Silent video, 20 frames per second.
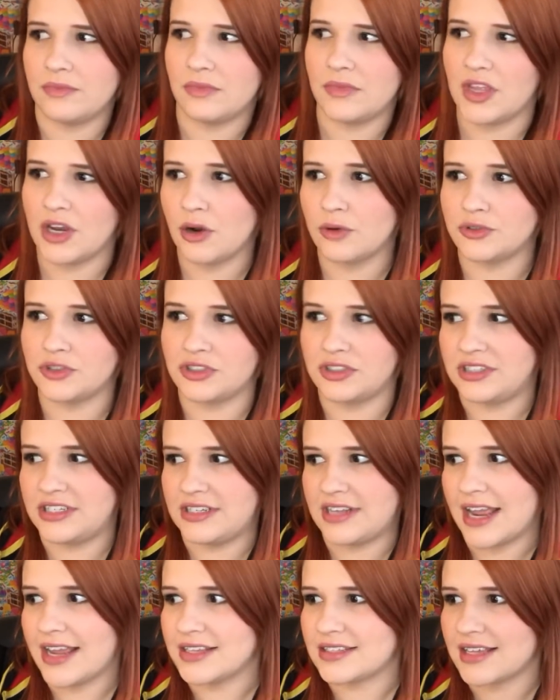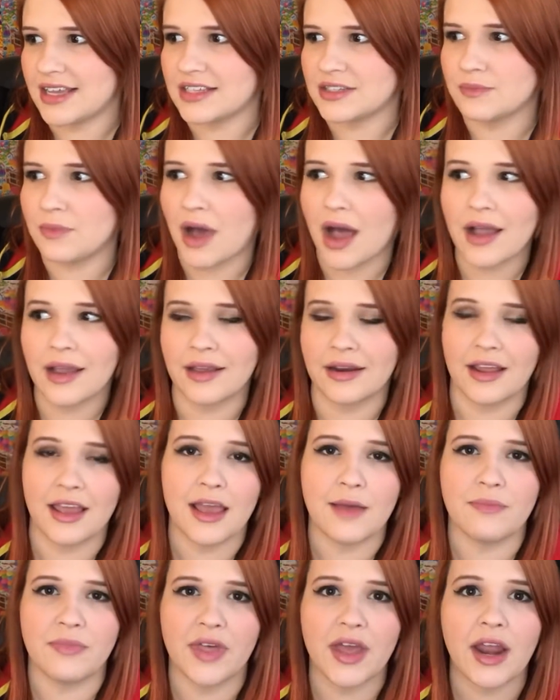you know, Deus Ex Machina
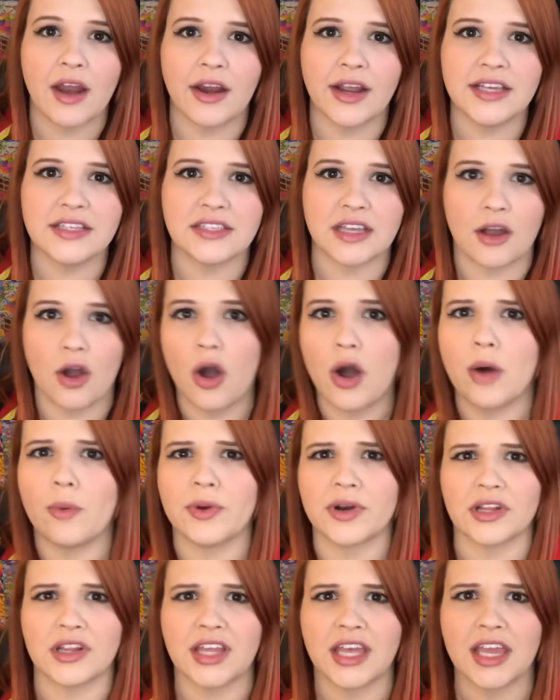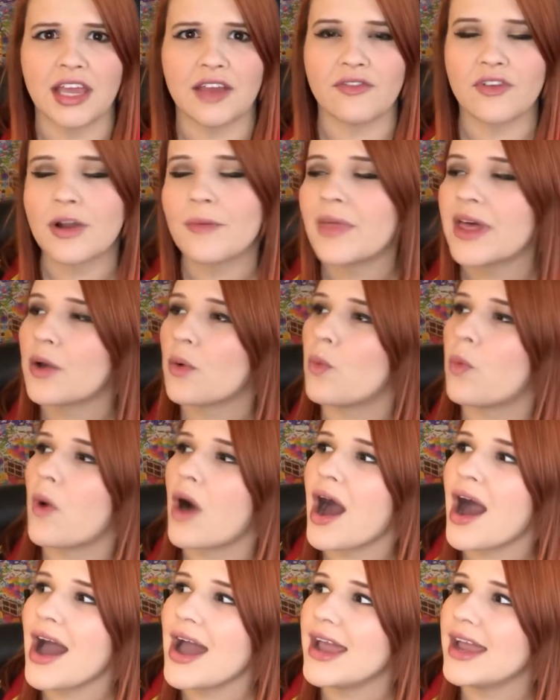him there, he's like, oh, I want to leave. And I'm like,
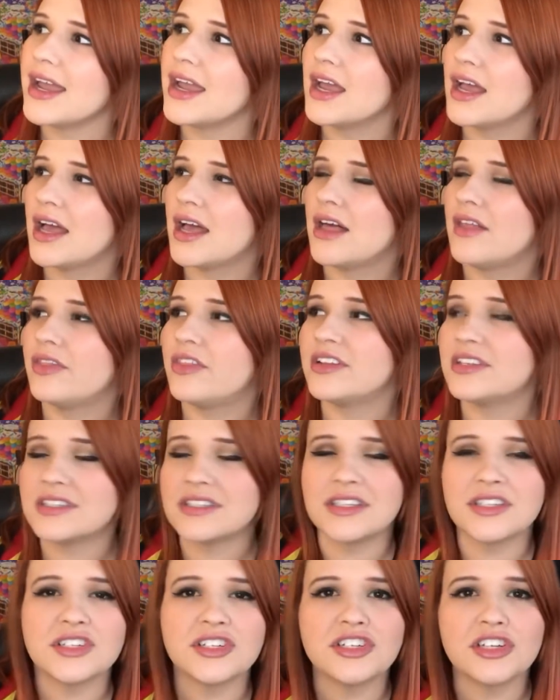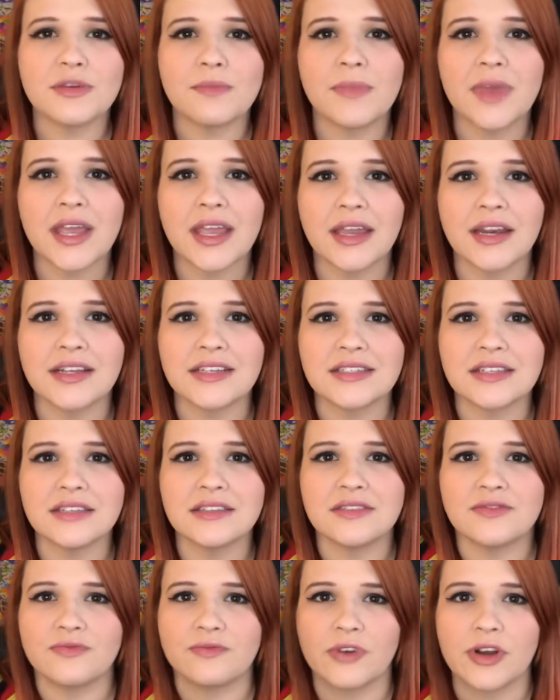why? The decision didn't make any
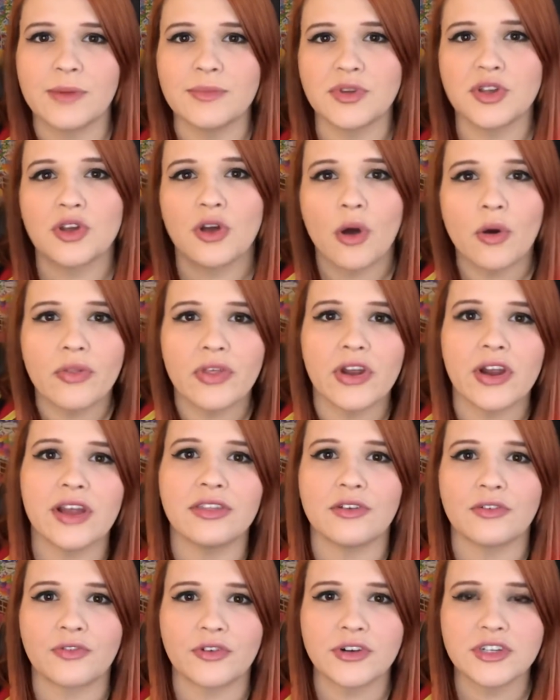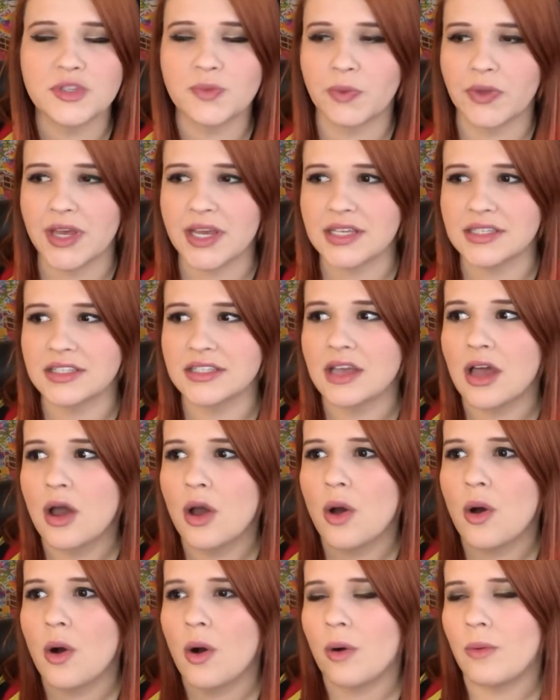sense for him to go there in the first place.
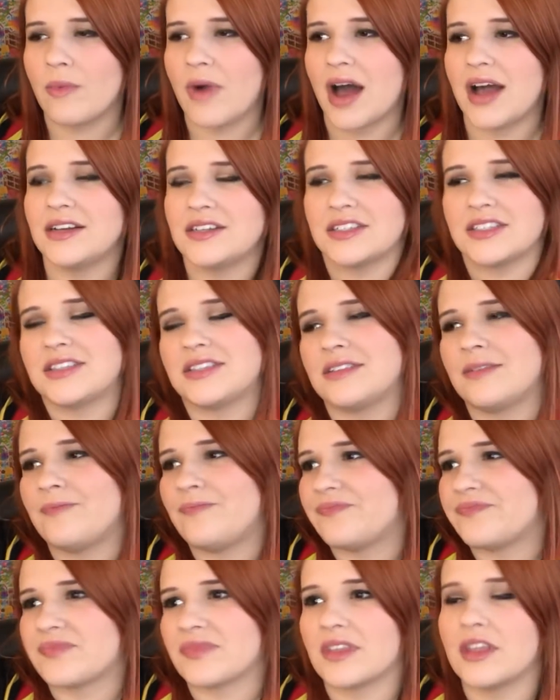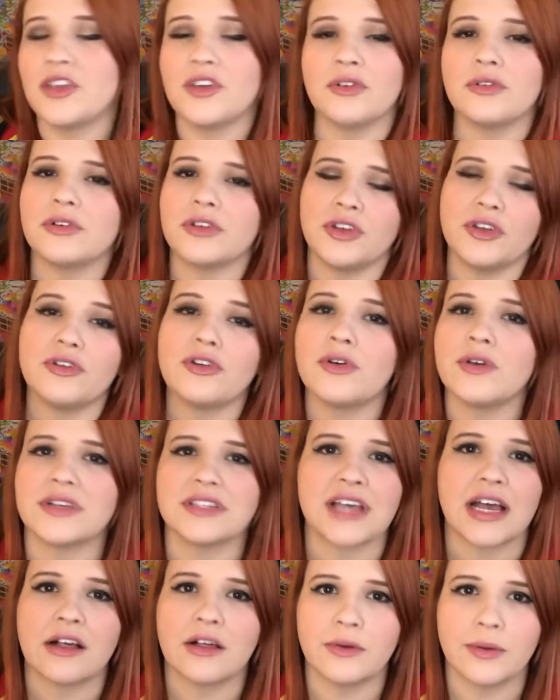You'll know
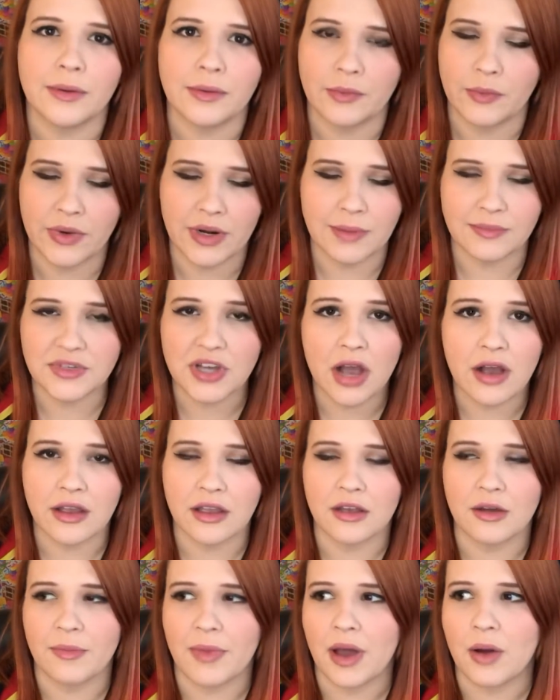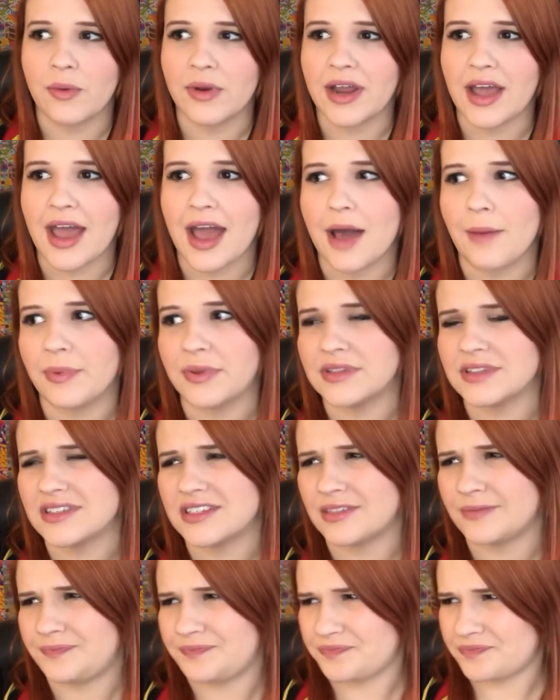exactly what I'm talking about when it
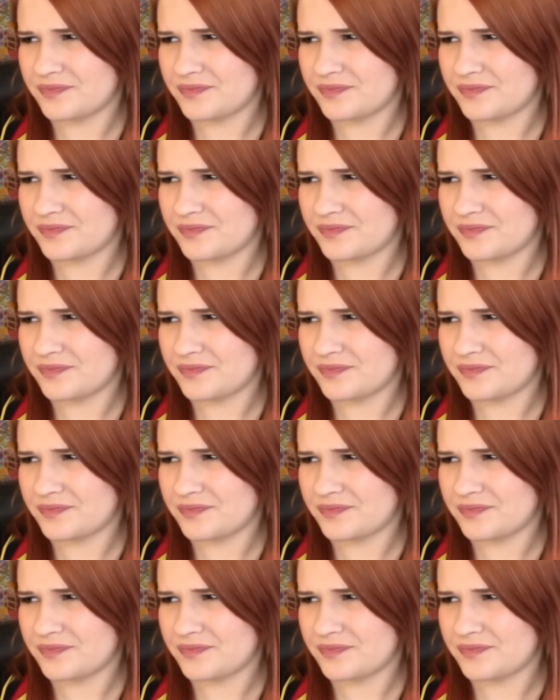happens.